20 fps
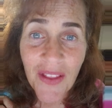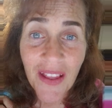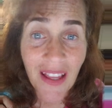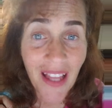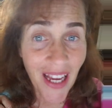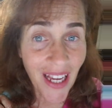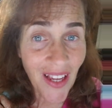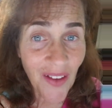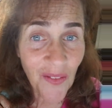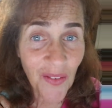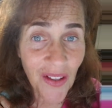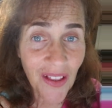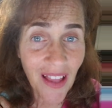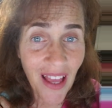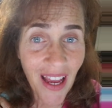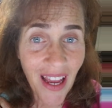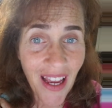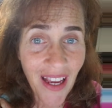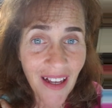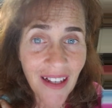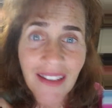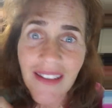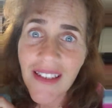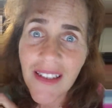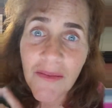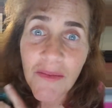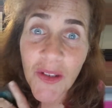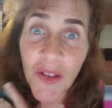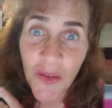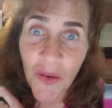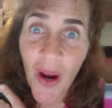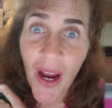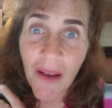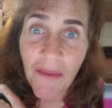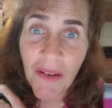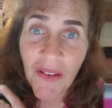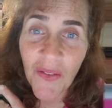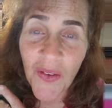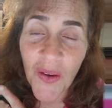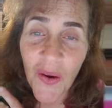Like if you like,
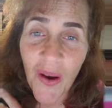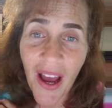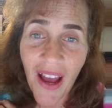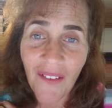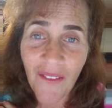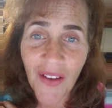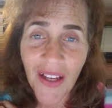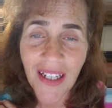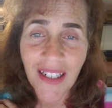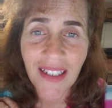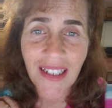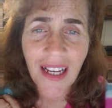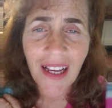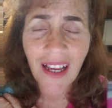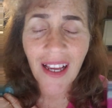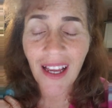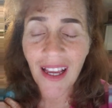subscribe if you haven't,